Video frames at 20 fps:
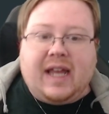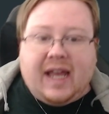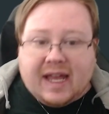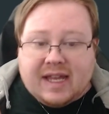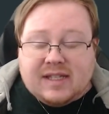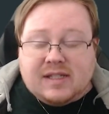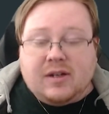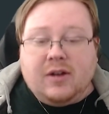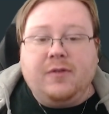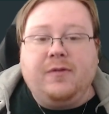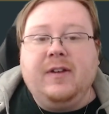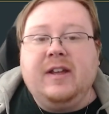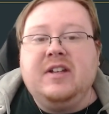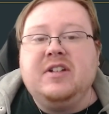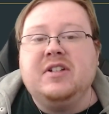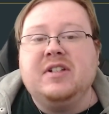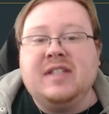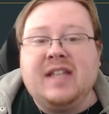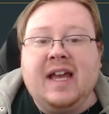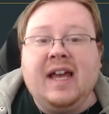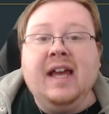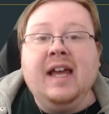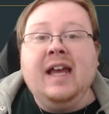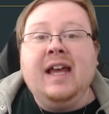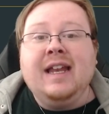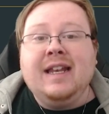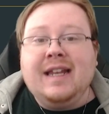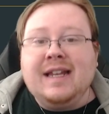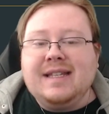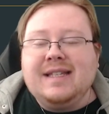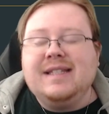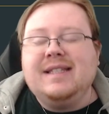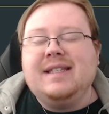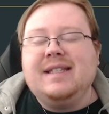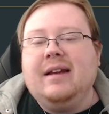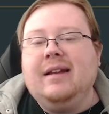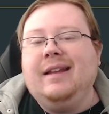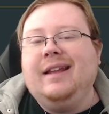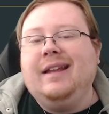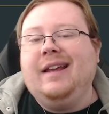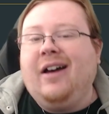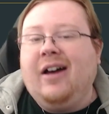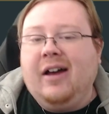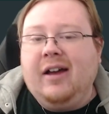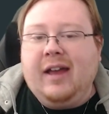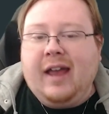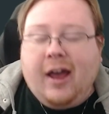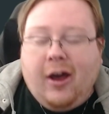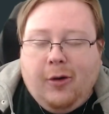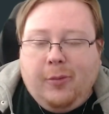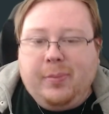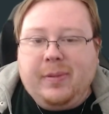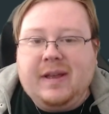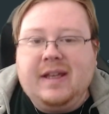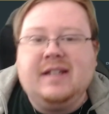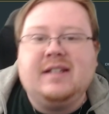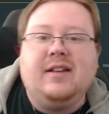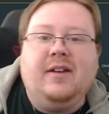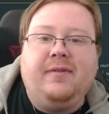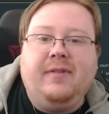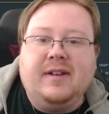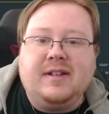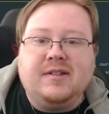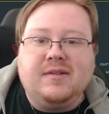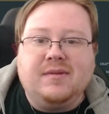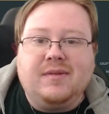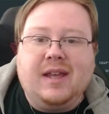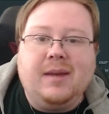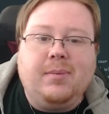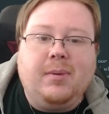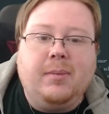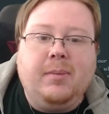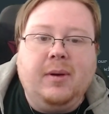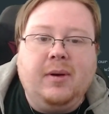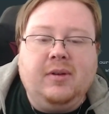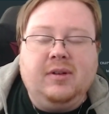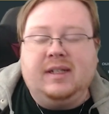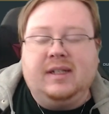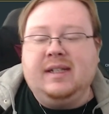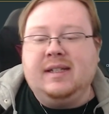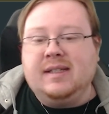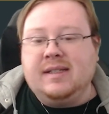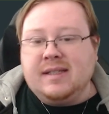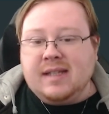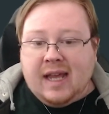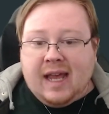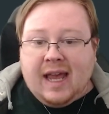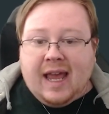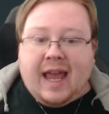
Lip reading: It has no features that necessarily help its offensive capabilities,